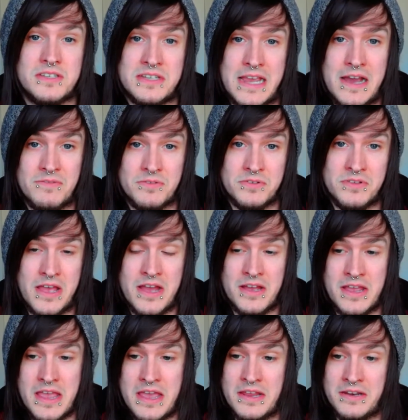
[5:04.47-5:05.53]
after
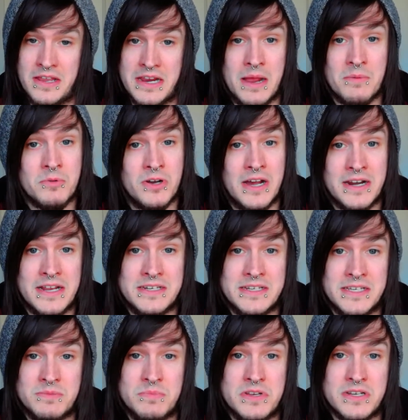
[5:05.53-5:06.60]
that, and like I'm glad I
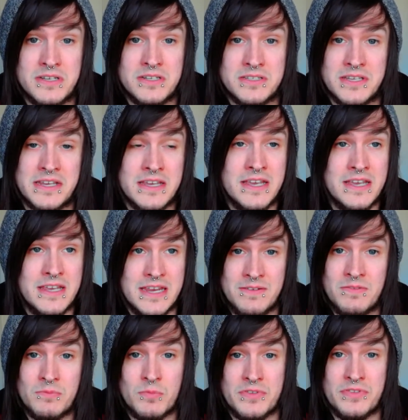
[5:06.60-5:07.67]
did, because like
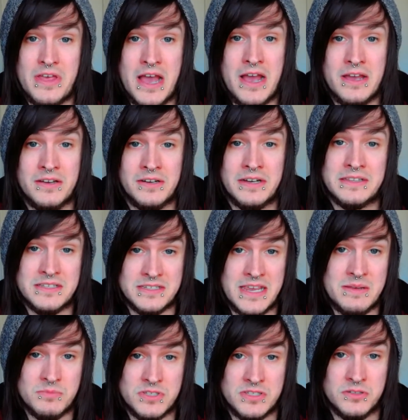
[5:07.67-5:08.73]
even with that, like this
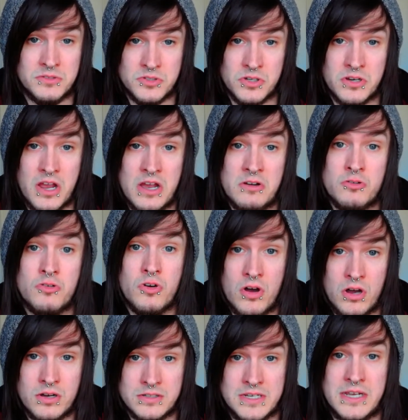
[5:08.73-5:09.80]
game still took a
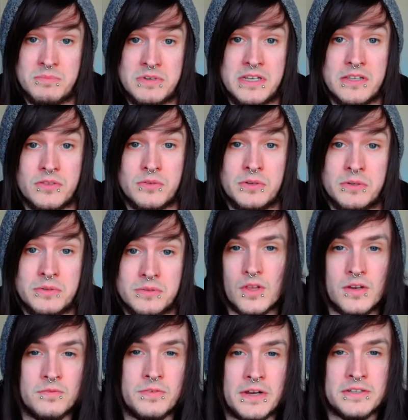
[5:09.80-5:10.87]
long time to get through.
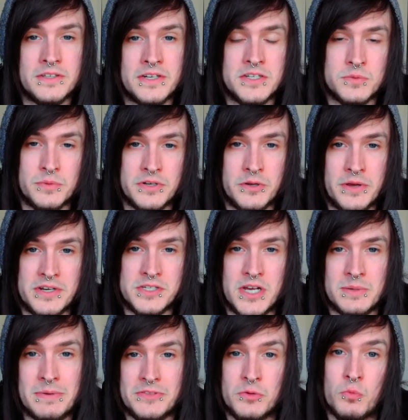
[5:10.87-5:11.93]
And finally, I just want to go ahead and talk
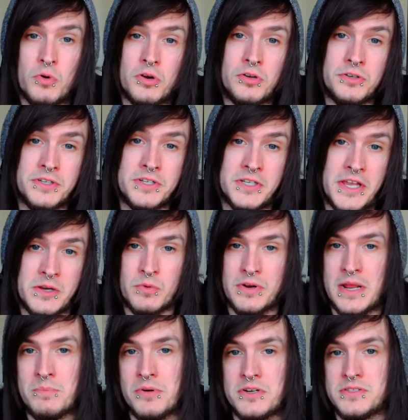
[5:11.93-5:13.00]
about the world and like what I
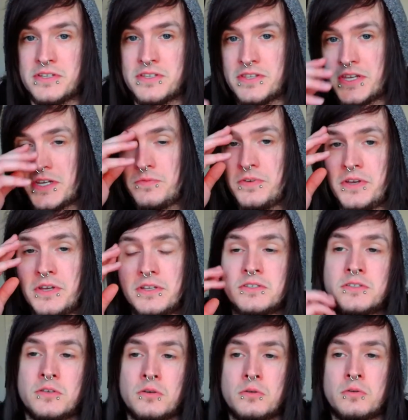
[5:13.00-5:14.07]
personally think of it.
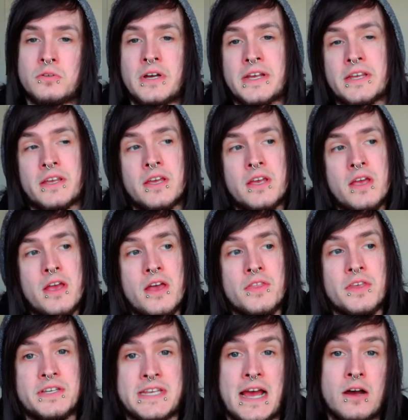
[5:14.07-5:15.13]
So like
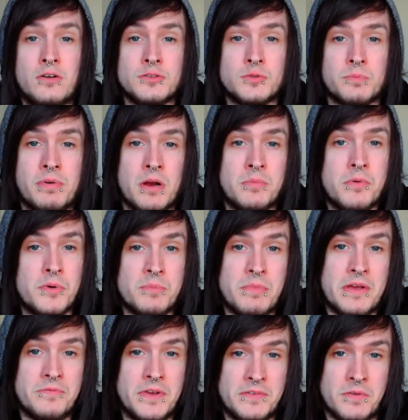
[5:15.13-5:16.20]
the towns were probably my
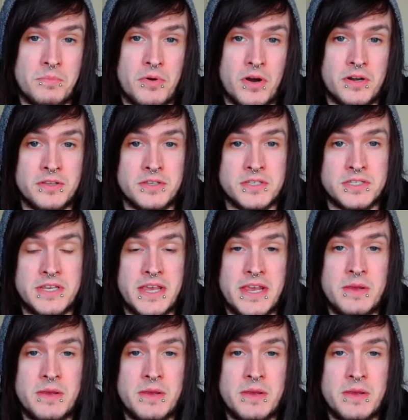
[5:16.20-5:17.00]
favorite part of this game.